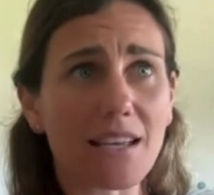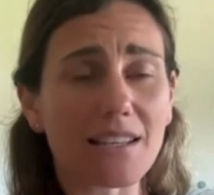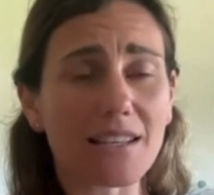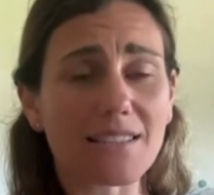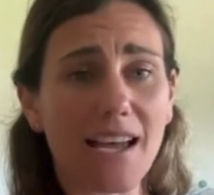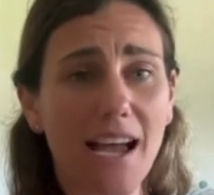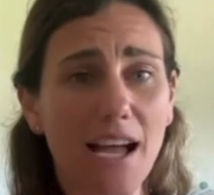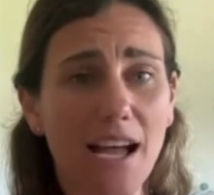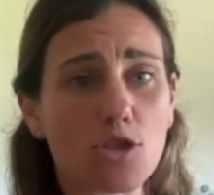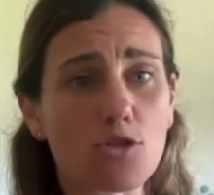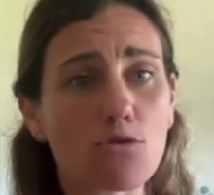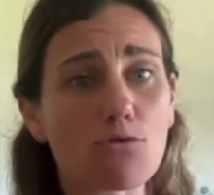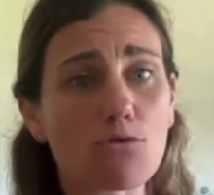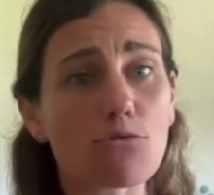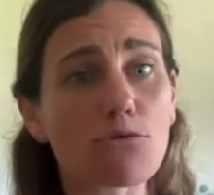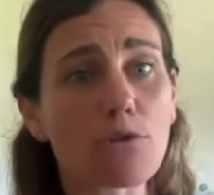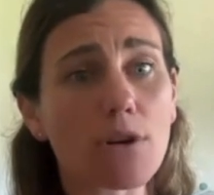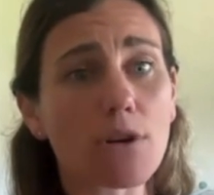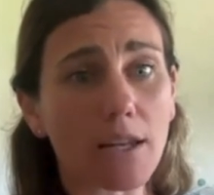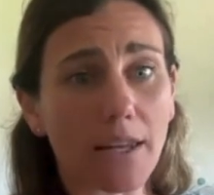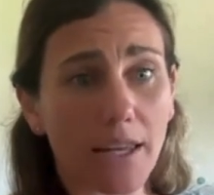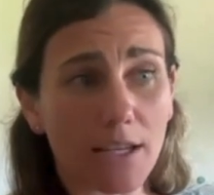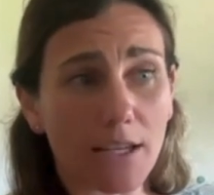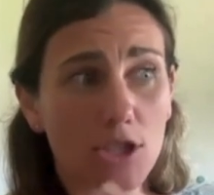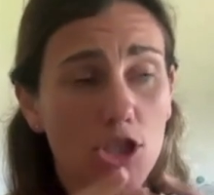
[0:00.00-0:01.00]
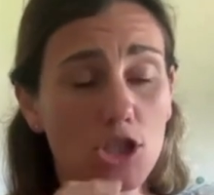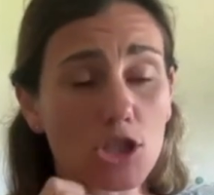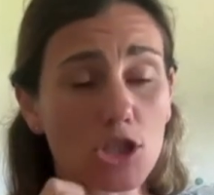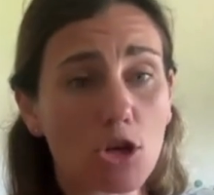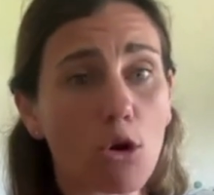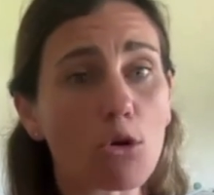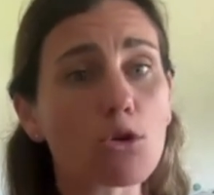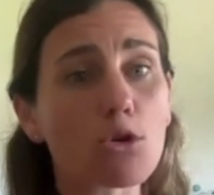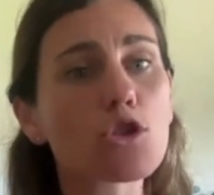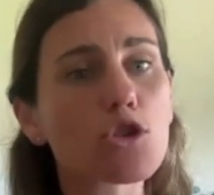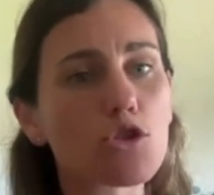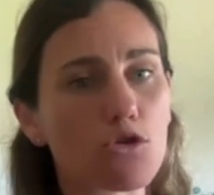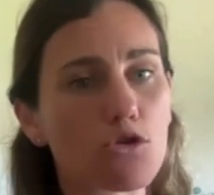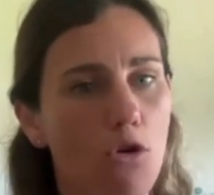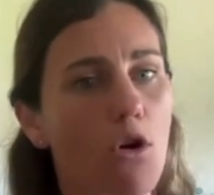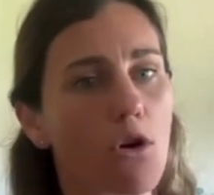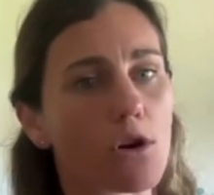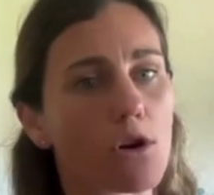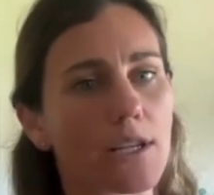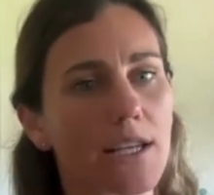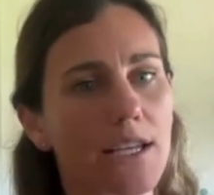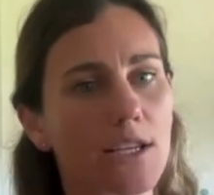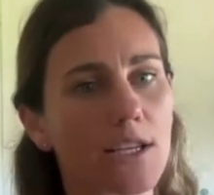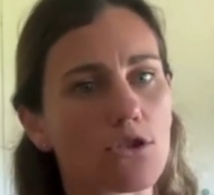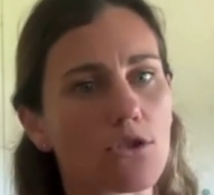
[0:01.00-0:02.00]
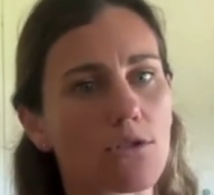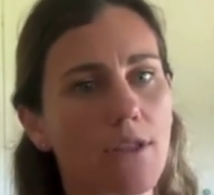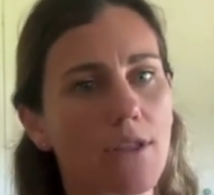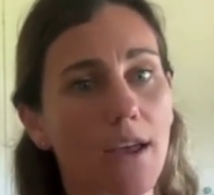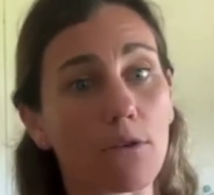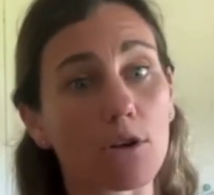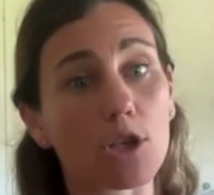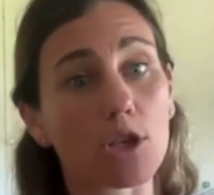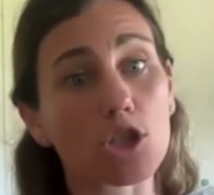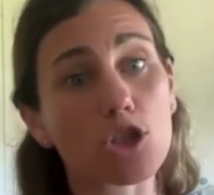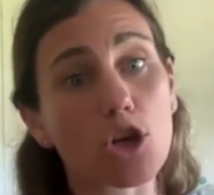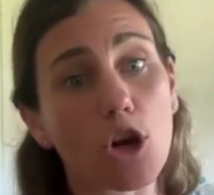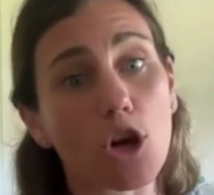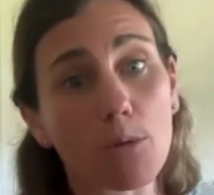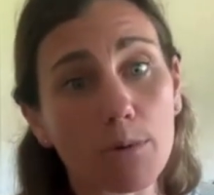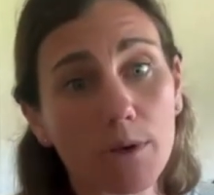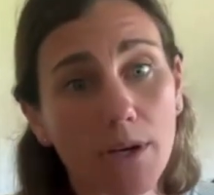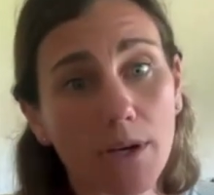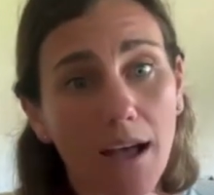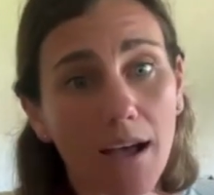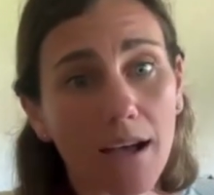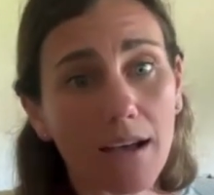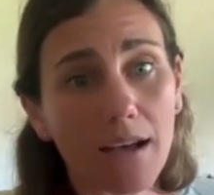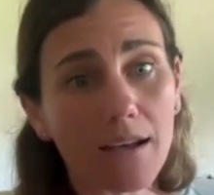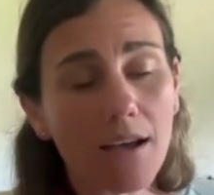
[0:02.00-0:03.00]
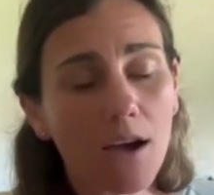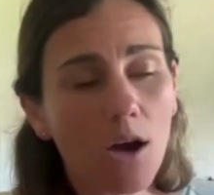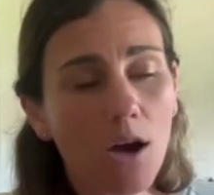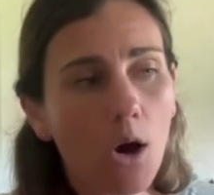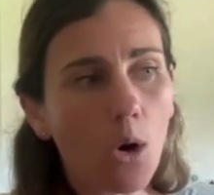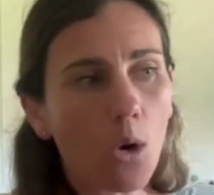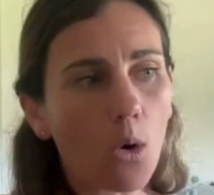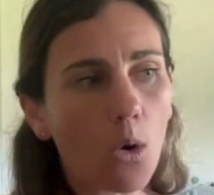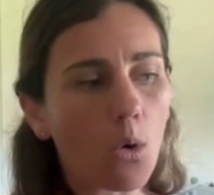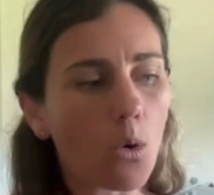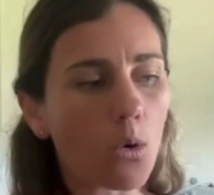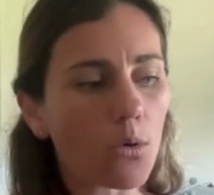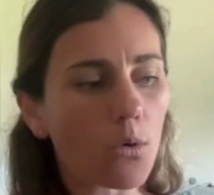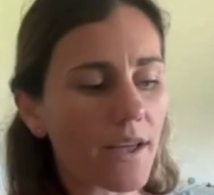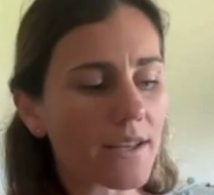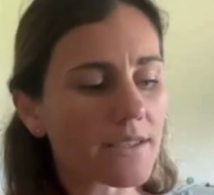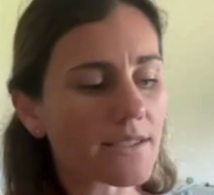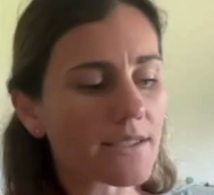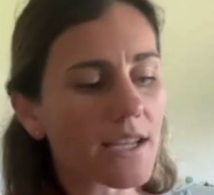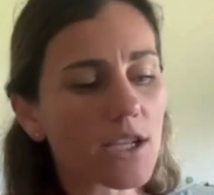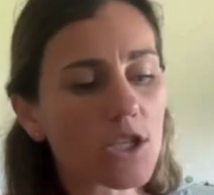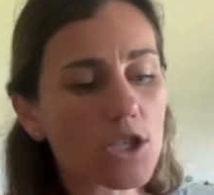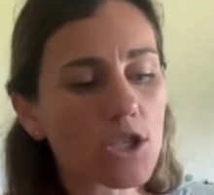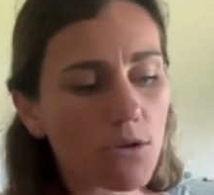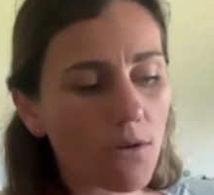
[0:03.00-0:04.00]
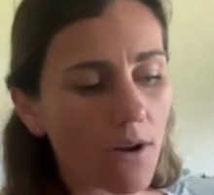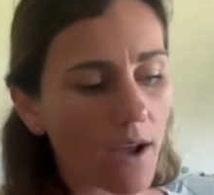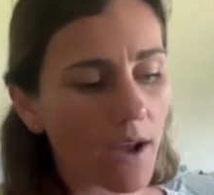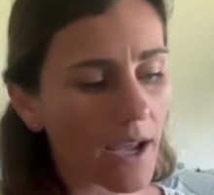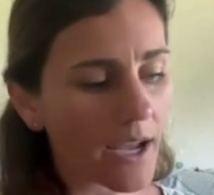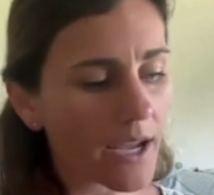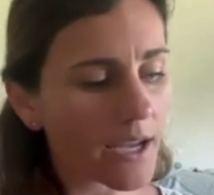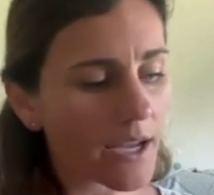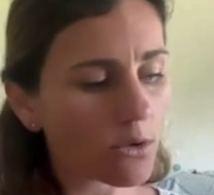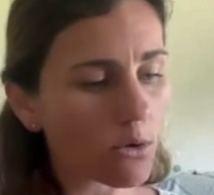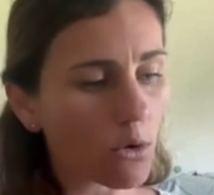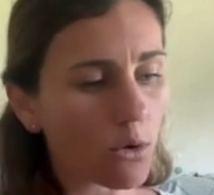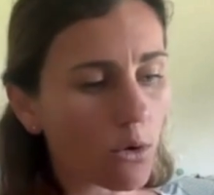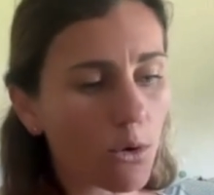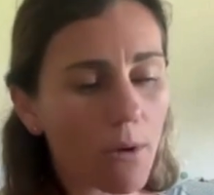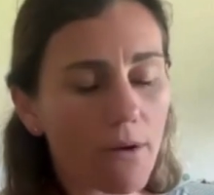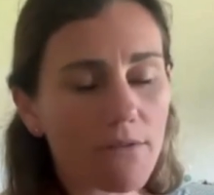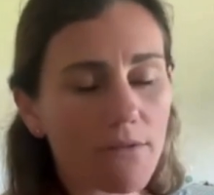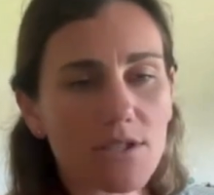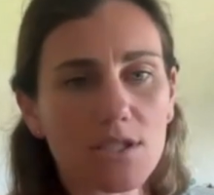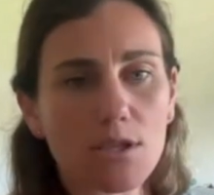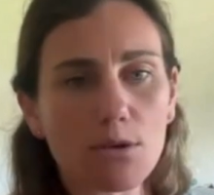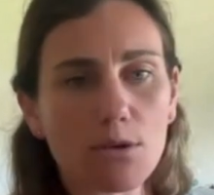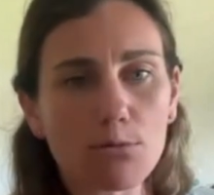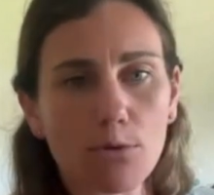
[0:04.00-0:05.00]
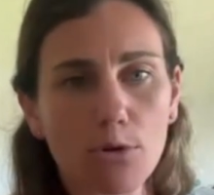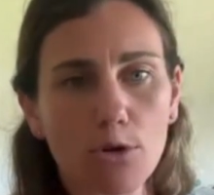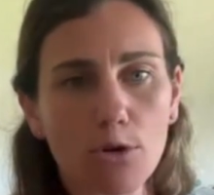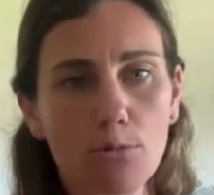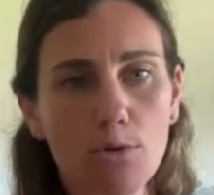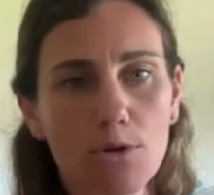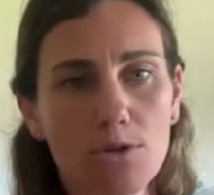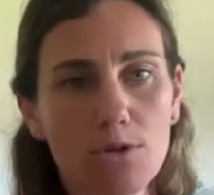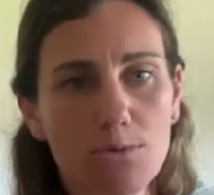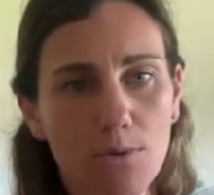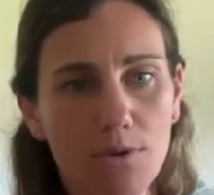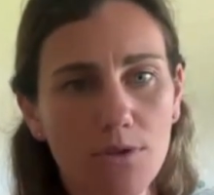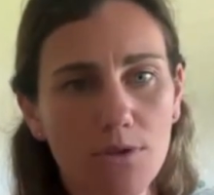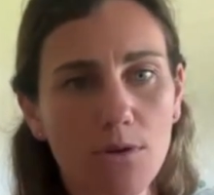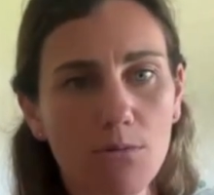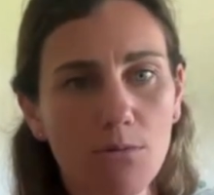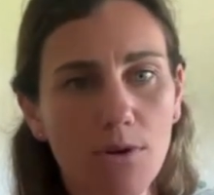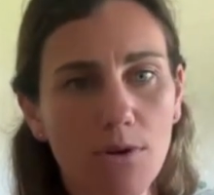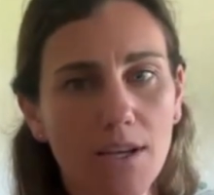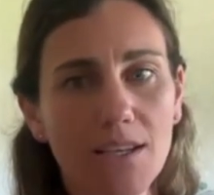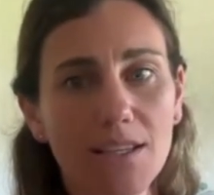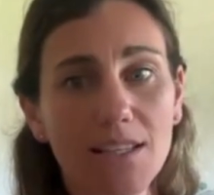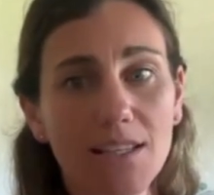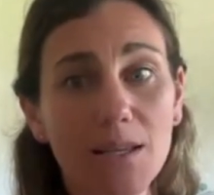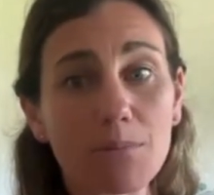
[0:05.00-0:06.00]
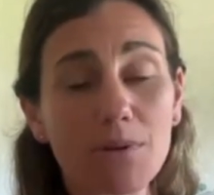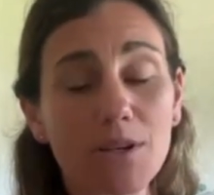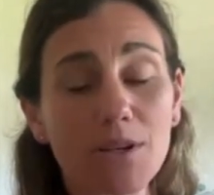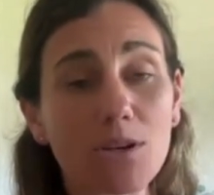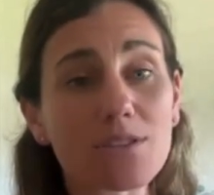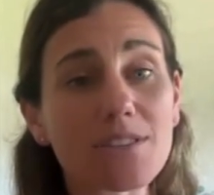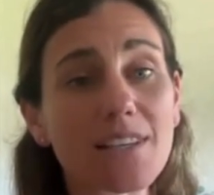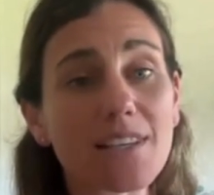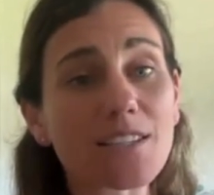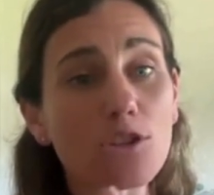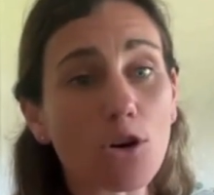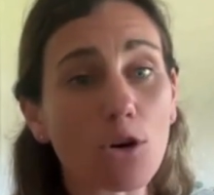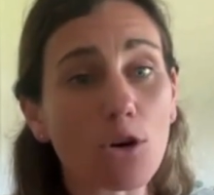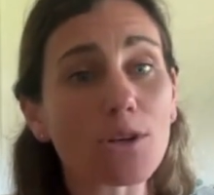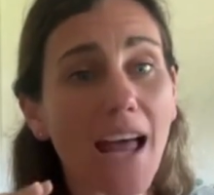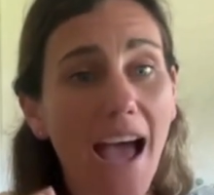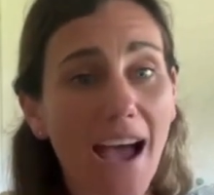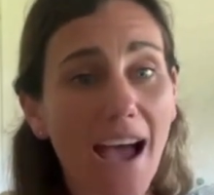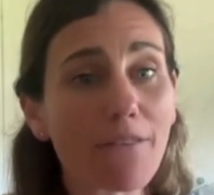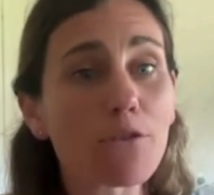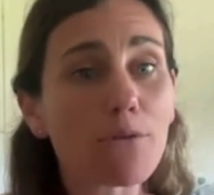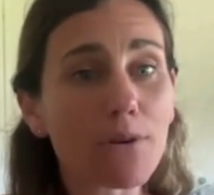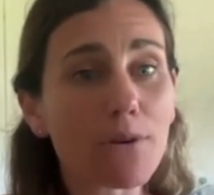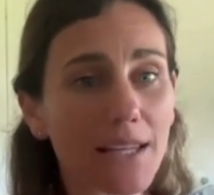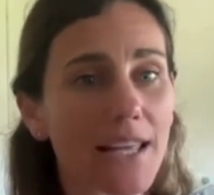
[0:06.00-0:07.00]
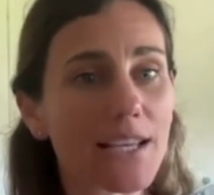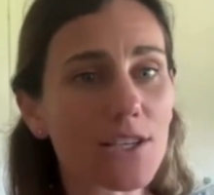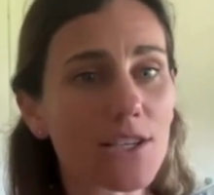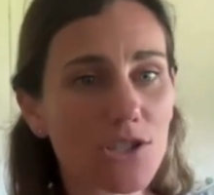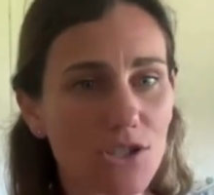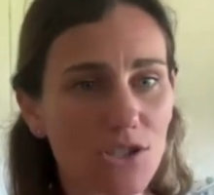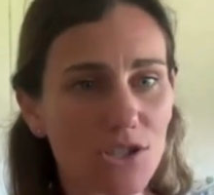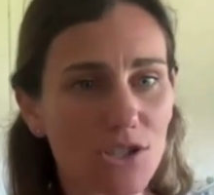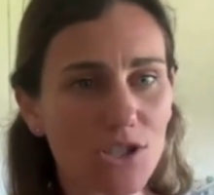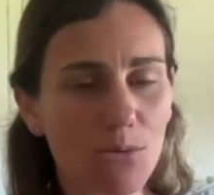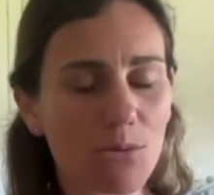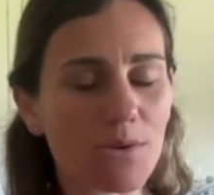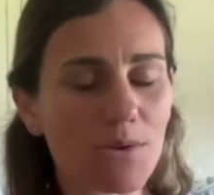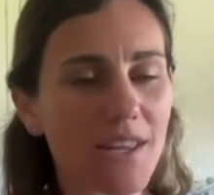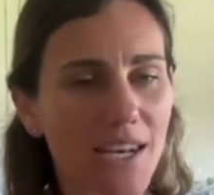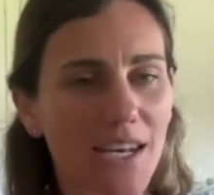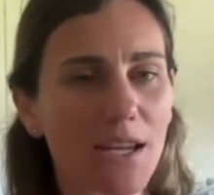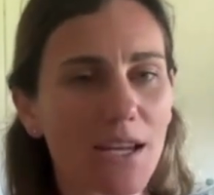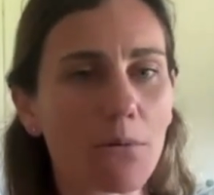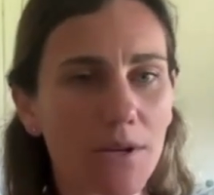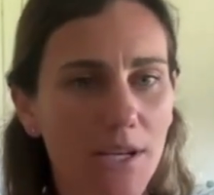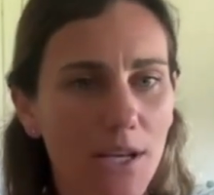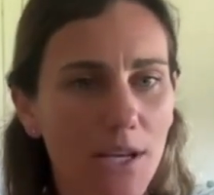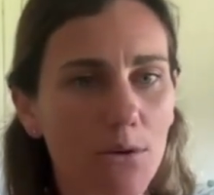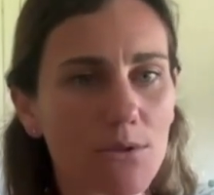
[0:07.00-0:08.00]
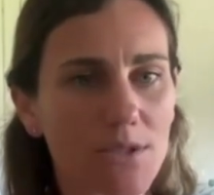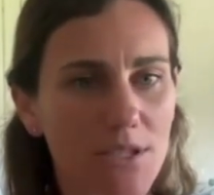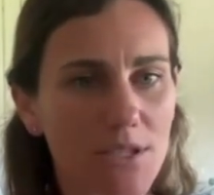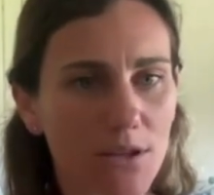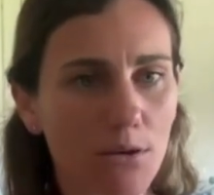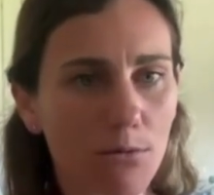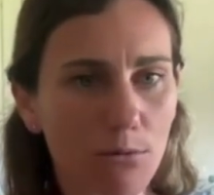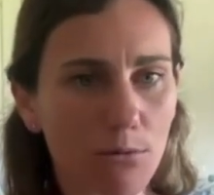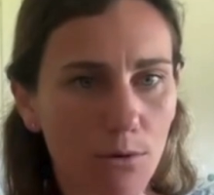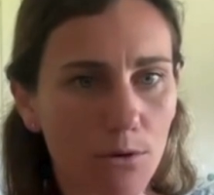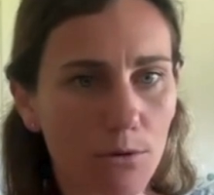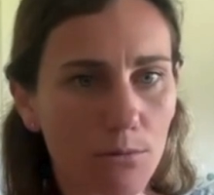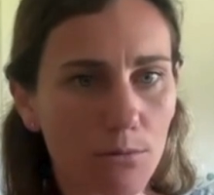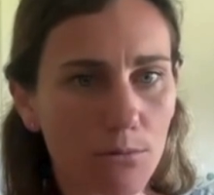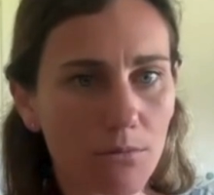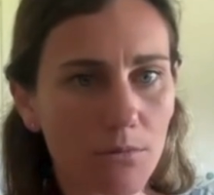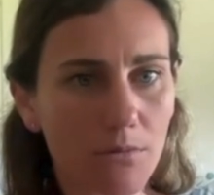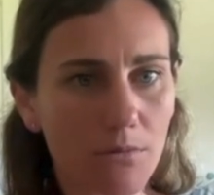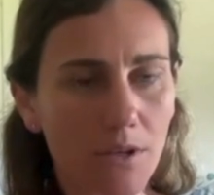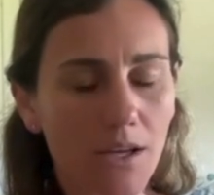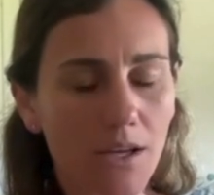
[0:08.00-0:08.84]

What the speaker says: attach like so strongly to their interpreter or their teacher aide or whoever's in the room who's with them regularly because they don't have a relationship with anyone else in the room.